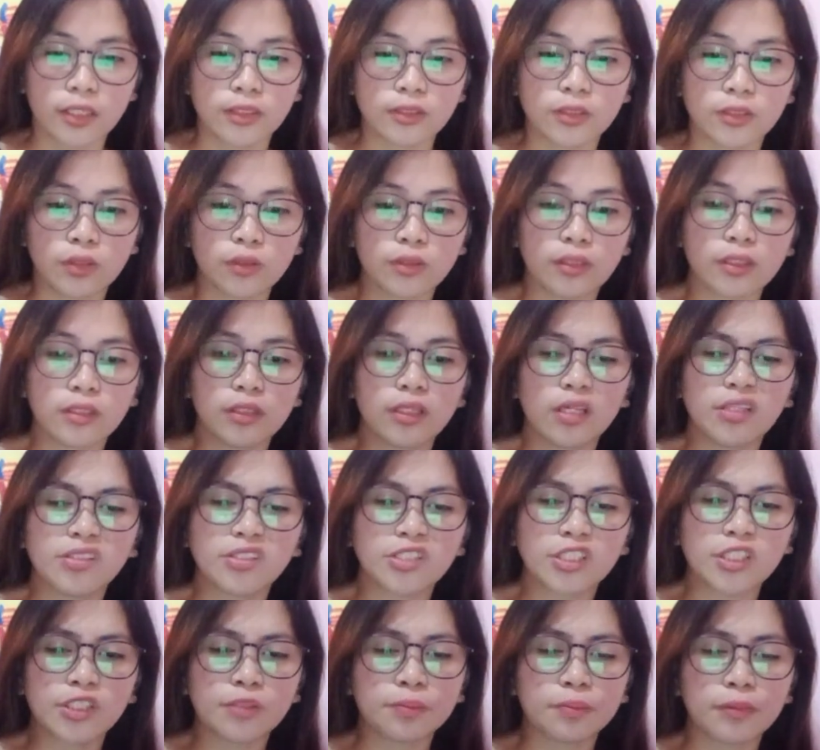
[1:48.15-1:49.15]
So the
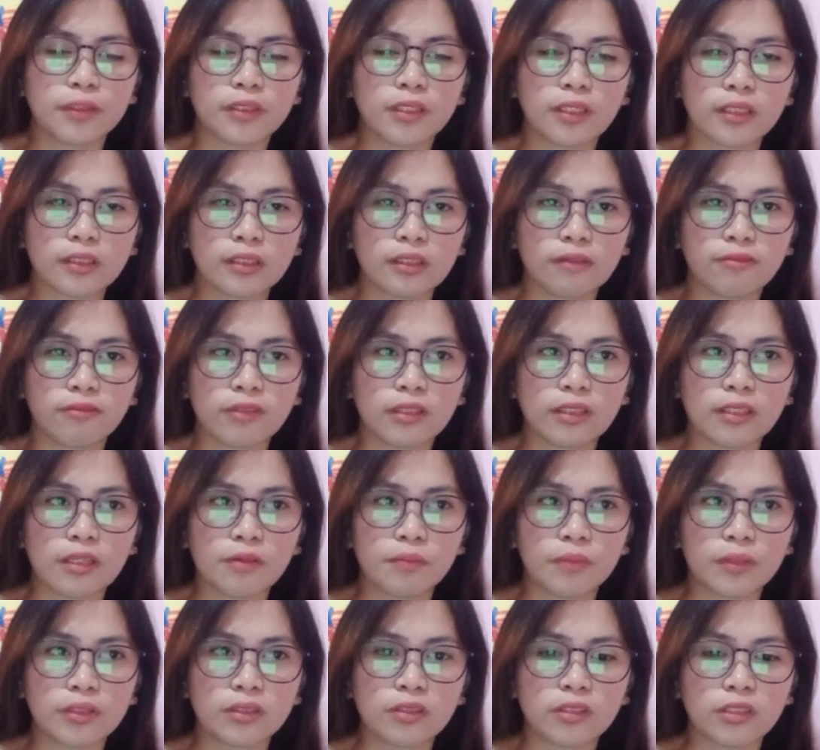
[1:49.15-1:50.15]
teacher's
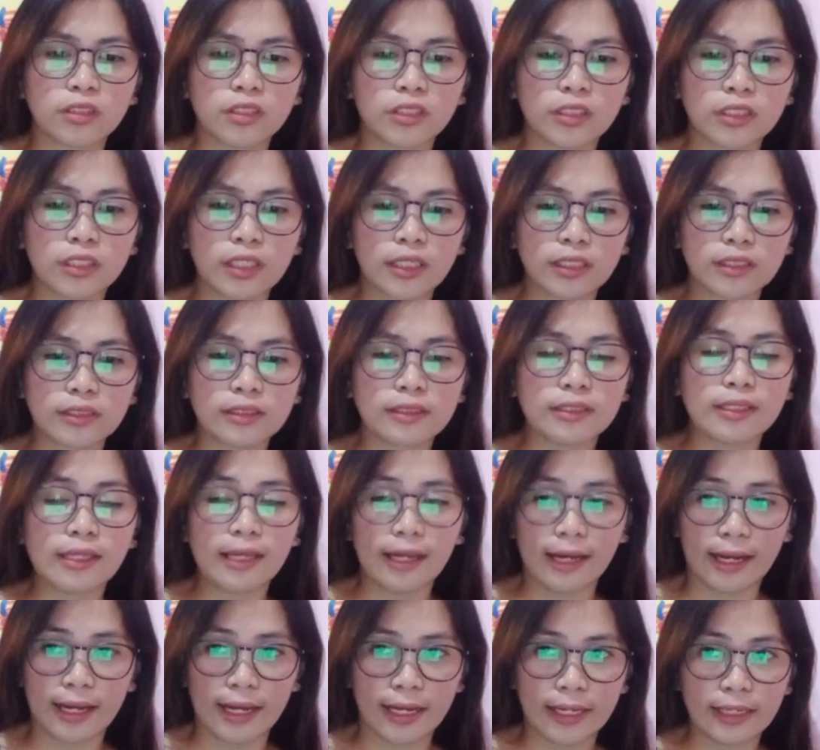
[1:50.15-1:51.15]
productivity materials,
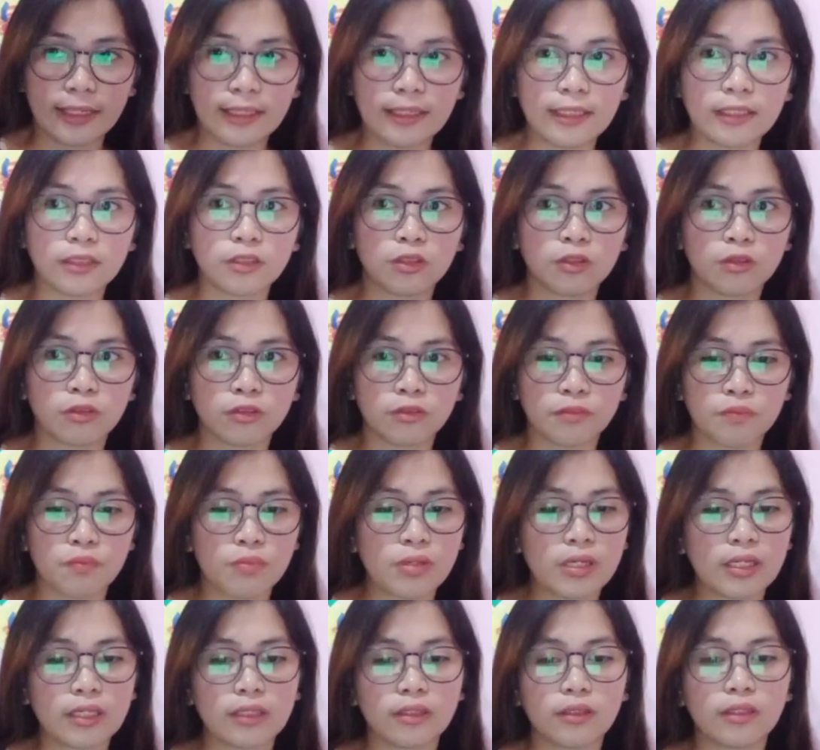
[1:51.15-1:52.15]
it could
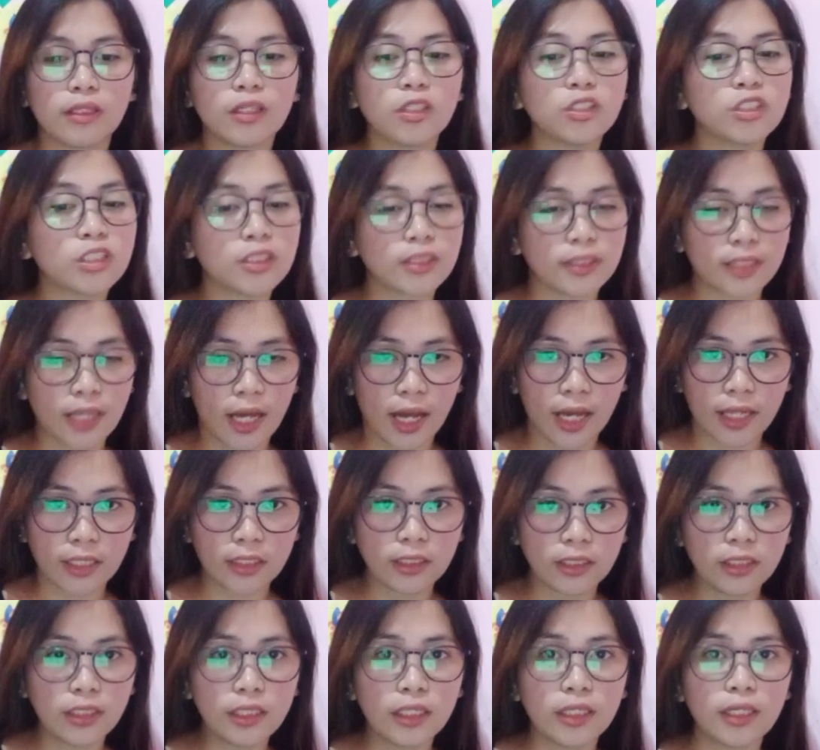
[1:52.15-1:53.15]
be
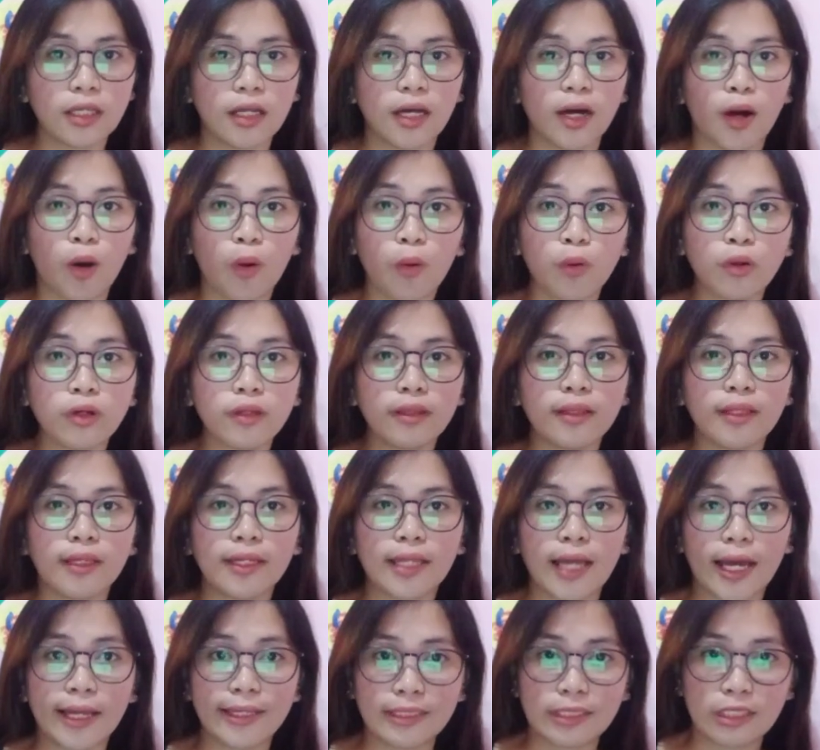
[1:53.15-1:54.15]
digital or the
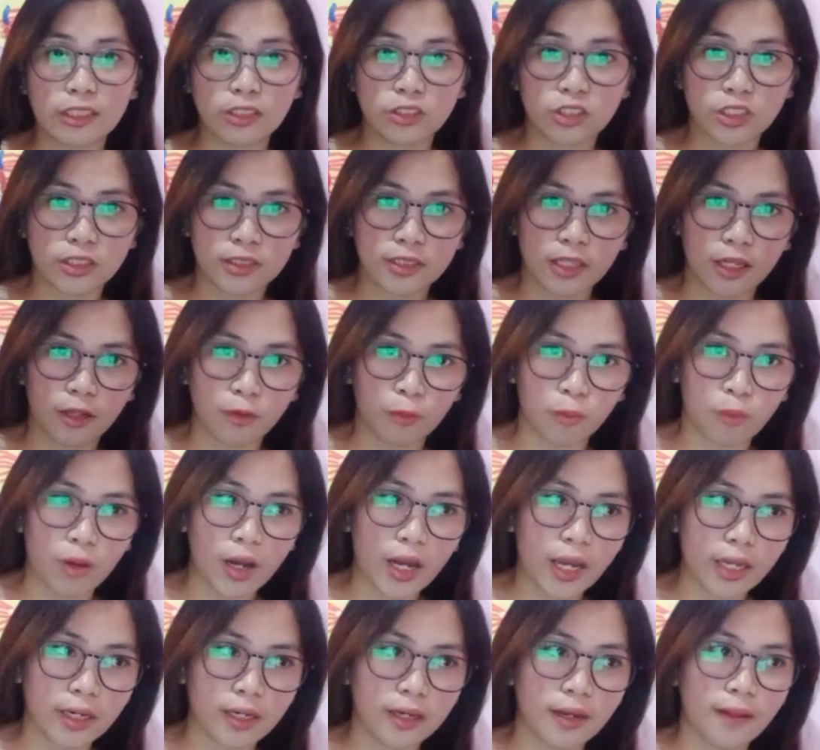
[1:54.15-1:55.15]
non-digital
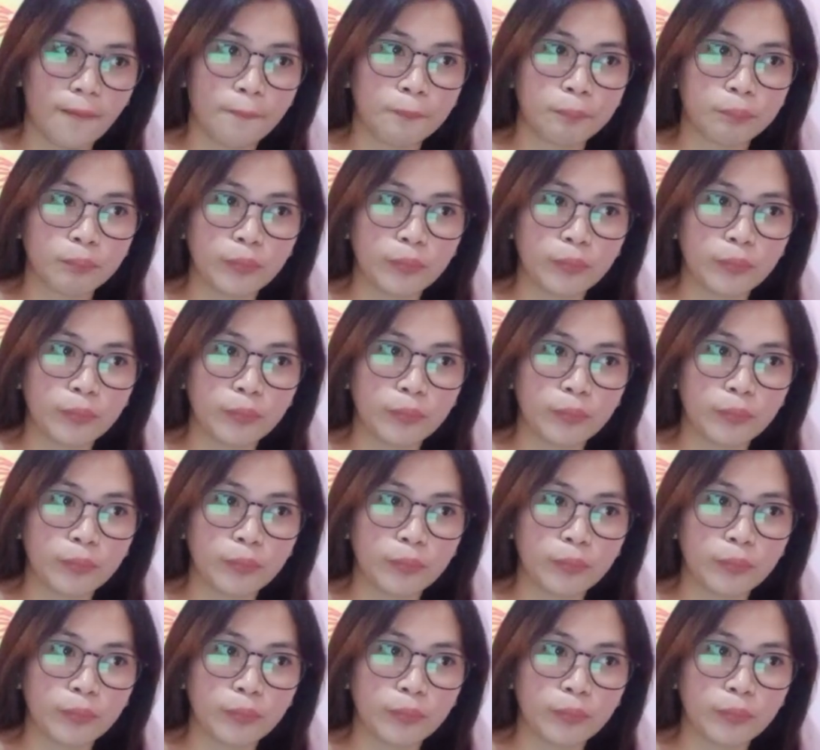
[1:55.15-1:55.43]
one.